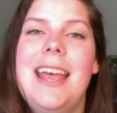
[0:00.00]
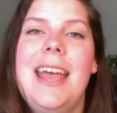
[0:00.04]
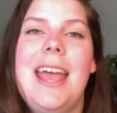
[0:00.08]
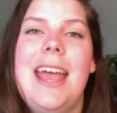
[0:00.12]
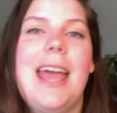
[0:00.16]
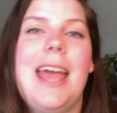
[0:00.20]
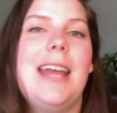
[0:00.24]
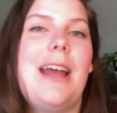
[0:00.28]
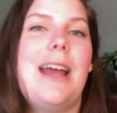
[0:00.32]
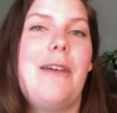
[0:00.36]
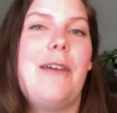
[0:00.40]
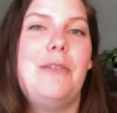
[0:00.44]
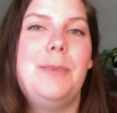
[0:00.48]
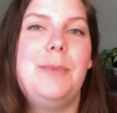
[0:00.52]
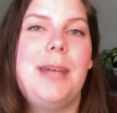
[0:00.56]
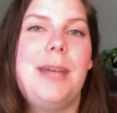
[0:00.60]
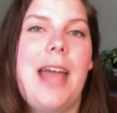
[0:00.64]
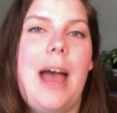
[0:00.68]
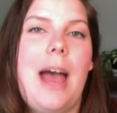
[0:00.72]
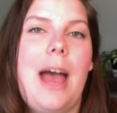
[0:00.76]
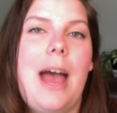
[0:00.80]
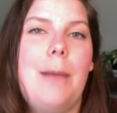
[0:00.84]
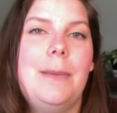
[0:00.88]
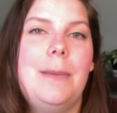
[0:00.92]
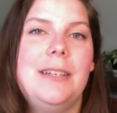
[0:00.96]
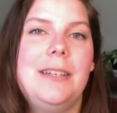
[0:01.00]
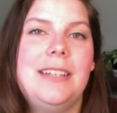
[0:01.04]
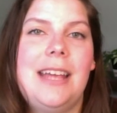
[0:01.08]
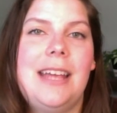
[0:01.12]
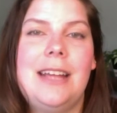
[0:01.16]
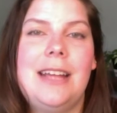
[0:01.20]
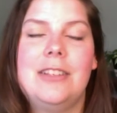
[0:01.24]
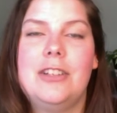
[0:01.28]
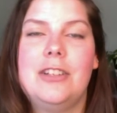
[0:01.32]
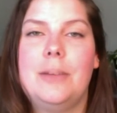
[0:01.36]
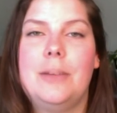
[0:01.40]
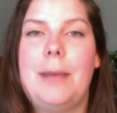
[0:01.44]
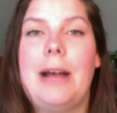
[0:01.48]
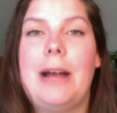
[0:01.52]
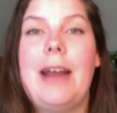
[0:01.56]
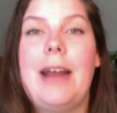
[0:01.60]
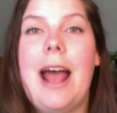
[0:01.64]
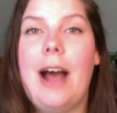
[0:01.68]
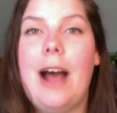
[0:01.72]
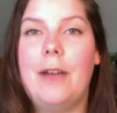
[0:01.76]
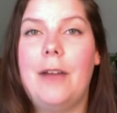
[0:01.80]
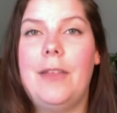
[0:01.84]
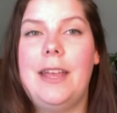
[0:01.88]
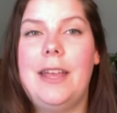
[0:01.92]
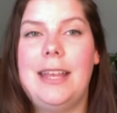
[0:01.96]
and I would be happy to answer about
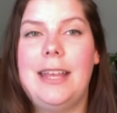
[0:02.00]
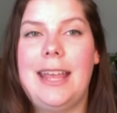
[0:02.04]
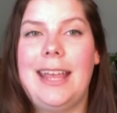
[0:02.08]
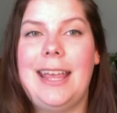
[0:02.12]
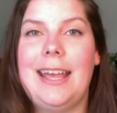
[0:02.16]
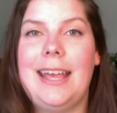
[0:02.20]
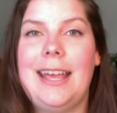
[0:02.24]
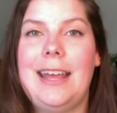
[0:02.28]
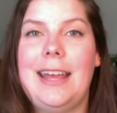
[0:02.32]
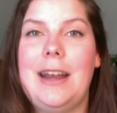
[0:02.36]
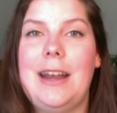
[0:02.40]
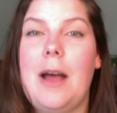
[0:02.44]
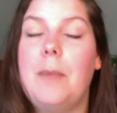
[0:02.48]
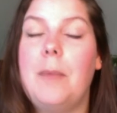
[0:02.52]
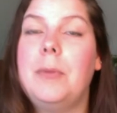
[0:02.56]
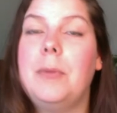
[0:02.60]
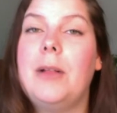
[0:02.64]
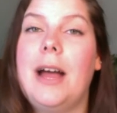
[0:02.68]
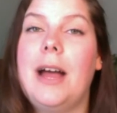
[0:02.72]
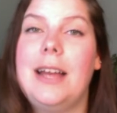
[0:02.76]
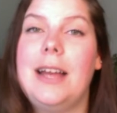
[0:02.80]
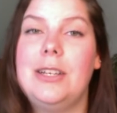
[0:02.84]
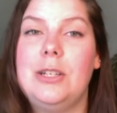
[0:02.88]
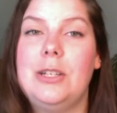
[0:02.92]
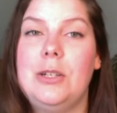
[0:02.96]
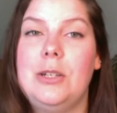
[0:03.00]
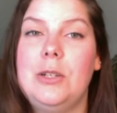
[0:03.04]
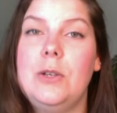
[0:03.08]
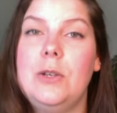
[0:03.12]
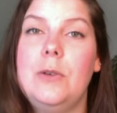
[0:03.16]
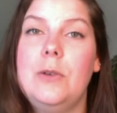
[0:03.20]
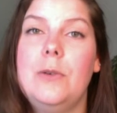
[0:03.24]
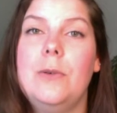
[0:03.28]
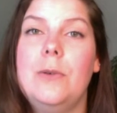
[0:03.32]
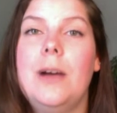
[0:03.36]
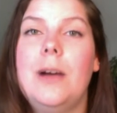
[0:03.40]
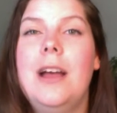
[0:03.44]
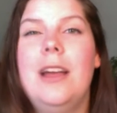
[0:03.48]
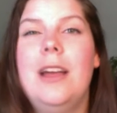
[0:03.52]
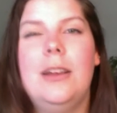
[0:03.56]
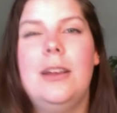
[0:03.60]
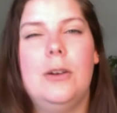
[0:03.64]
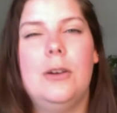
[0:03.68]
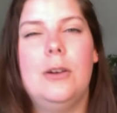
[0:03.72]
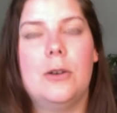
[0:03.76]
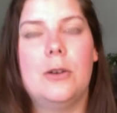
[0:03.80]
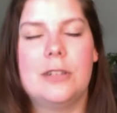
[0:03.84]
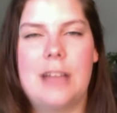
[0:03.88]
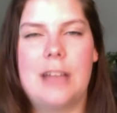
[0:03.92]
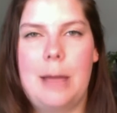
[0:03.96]
how they can apply to you,
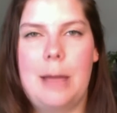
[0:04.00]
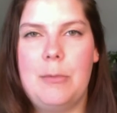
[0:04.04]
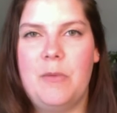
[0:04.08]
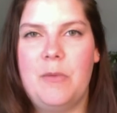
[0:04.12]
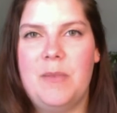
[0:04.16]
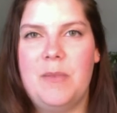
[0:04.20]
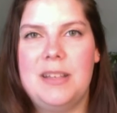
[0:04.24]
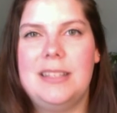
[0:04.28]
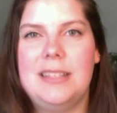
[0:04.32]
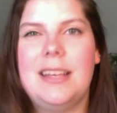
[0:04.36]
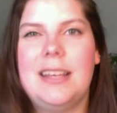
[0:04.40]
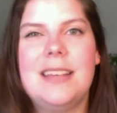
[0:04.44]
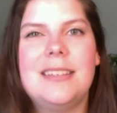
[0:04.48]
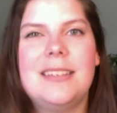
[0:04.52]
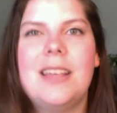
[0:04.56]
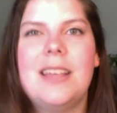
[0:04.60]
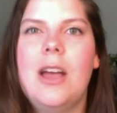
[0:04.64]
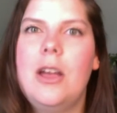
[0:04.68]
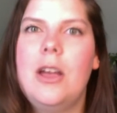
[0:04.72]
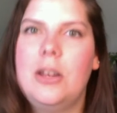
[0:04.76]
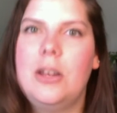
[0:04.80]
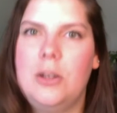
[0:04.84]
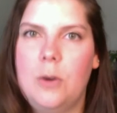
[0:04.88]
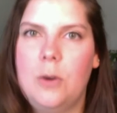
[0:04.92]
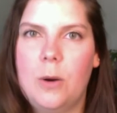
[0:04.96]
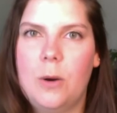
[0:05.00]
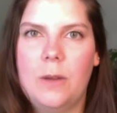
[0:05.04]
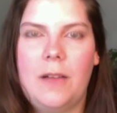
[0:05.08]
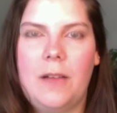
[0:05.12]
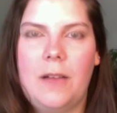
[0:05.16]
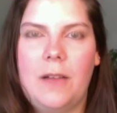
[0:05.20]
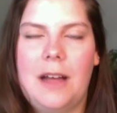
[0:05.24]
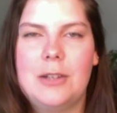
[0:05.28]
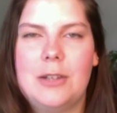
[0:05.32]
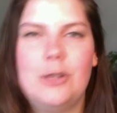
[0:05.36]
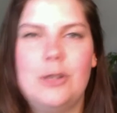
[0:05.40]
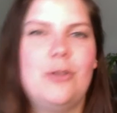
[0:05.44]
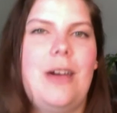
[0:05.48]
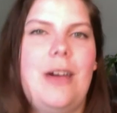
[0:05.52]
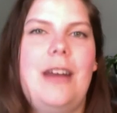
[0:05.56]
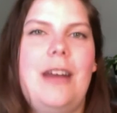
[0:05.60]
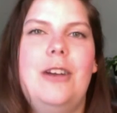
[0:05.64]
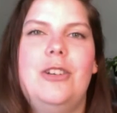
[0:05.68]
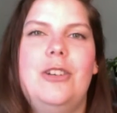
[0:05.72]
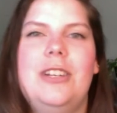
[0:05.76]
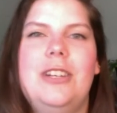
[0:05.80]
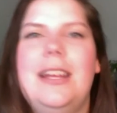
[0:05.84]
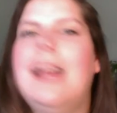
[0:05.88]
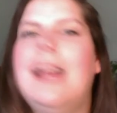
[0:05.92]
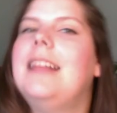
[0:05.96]
your type of business, your launch
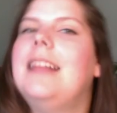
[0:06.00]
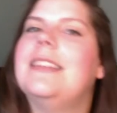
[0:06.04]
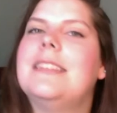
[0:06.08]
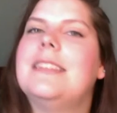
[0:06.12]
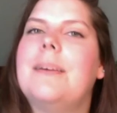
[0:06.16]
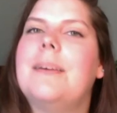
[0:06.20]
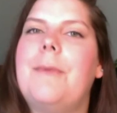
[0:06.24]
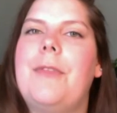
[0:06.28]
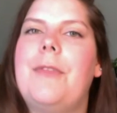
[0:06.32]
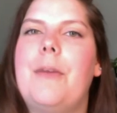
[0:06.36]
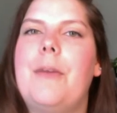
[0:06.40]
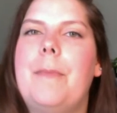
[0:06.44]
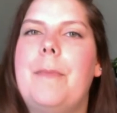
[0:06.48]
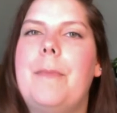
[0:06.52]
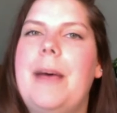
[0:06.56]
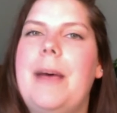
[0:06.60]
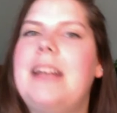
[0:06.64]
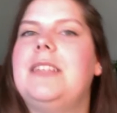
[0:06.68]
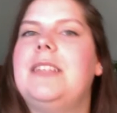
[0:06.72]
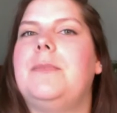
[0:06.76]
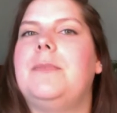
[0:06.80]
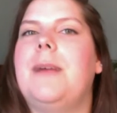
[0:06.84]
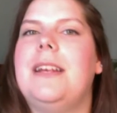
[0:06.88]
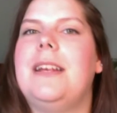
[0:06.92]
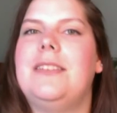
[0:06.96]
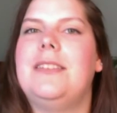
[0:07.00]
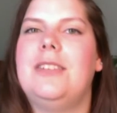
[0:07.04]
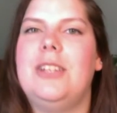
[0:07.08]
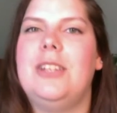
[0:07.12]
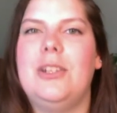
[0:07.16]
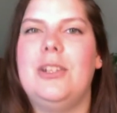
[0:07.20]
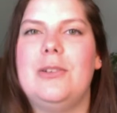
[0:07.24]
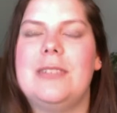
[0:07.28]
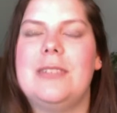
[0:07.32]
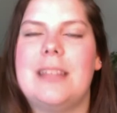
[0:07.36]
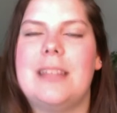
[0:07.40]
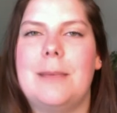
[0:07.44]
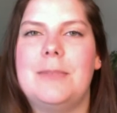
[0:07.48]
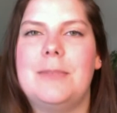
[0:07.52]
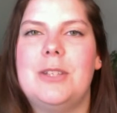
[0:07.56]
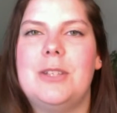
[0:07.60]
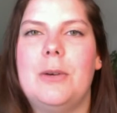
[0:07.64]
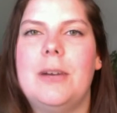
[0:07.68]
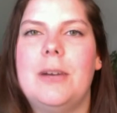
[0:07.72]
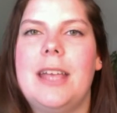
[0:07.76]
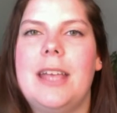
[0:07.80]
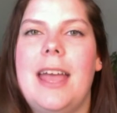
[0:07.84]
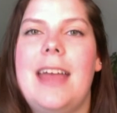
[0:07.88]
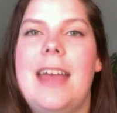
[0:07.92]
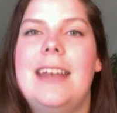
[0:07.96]
strategy, and some of the best ways to use them.
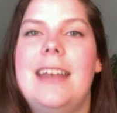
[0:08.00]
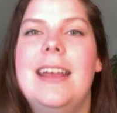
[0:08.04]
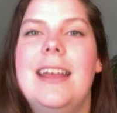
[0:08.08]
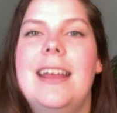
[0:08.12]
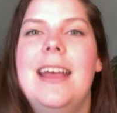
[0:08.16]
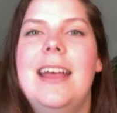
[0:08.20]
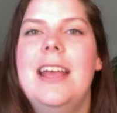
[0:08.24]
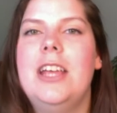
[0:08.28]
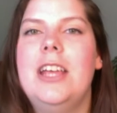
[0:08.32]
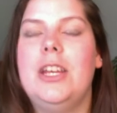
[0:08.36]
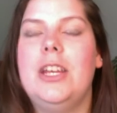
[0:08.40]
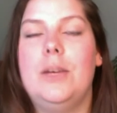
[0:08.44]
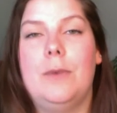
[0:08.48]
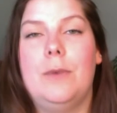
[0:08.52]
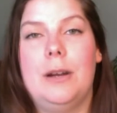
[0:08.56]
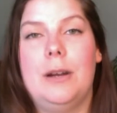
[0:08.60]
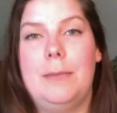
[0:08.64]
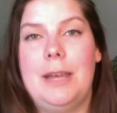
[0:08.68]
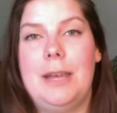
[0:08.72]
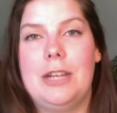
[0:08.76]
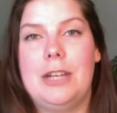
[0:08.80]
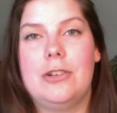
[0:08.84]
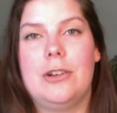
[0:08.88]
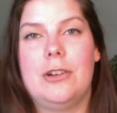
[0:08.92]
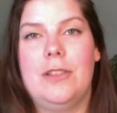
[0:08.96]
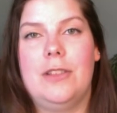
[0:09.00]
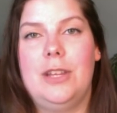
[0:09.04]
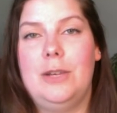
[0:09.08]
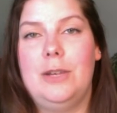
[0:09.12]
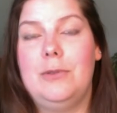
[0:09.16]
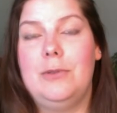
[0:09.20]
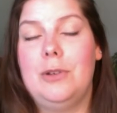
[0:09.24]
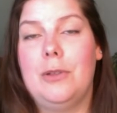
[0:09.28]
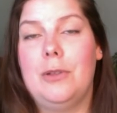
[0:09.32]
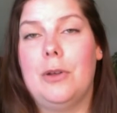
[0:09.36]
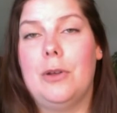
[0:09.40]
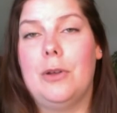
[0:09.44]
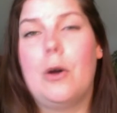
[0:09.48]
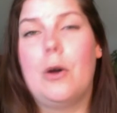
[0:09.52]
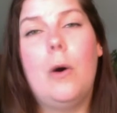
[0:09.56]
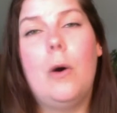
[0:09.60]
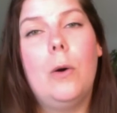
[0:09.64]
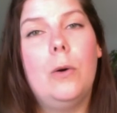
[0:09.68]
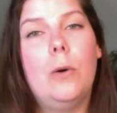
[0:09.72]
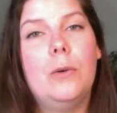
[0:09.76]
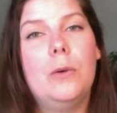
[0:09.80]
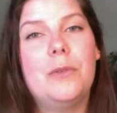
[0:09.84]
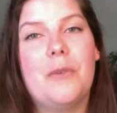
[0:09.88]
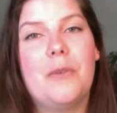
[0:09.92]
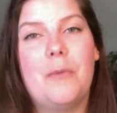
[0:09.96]
So again, you want to make sure that you do the
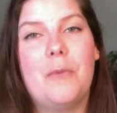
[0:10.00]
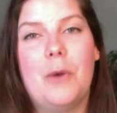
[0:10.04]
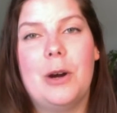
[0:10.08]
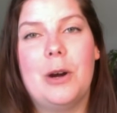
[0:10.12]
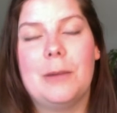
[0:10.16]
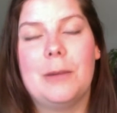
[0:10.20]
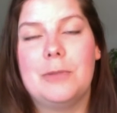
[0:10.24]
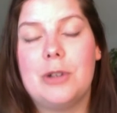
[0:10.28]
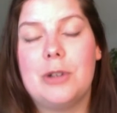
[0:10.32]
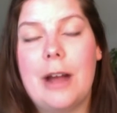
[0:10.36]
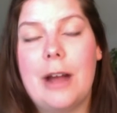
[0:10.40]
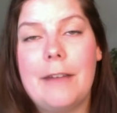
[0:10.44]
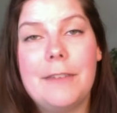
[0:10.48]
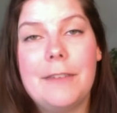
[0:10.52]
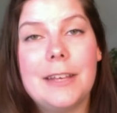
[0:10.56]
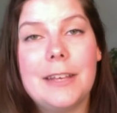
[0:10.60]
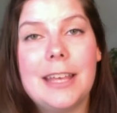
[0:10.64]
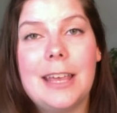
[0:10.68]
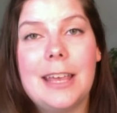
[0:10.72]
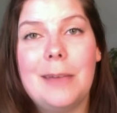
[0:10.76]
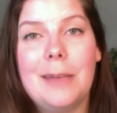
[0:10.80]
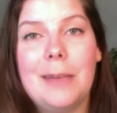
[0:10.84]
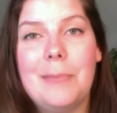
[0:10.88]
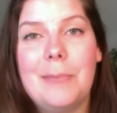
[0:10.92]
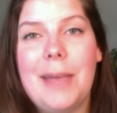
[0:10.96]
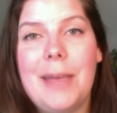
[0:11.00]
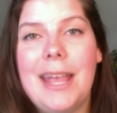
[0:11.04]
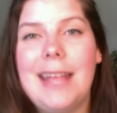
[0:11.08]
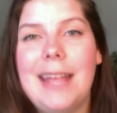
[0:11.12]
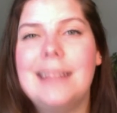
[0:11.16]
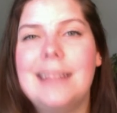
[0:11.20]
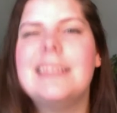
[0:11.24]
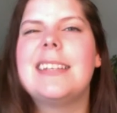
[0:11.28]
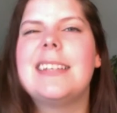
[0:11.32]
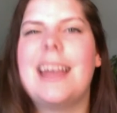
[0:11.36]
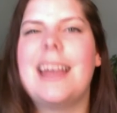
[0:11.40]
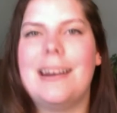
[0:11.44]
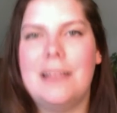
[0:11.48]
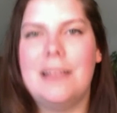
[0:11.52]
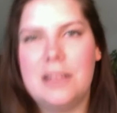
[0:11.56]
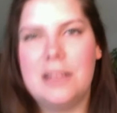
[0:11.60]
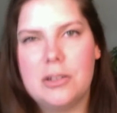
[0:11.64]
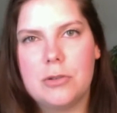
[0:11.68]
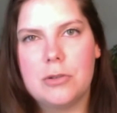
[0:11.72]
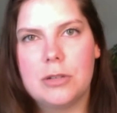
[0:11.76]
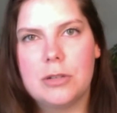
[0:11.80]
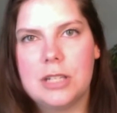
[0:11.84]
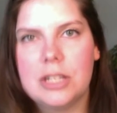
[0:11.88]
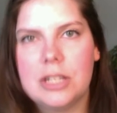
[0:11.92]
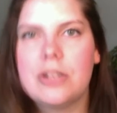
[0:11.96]
cold, warm traffic campaigns, kind of the
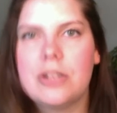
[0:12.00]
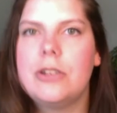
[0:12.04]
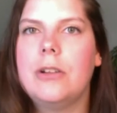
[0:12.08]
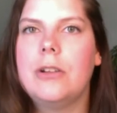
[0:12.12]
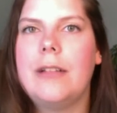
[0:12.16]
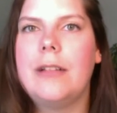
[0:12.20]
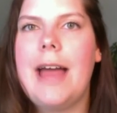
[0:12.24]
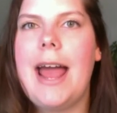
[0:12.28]
traditional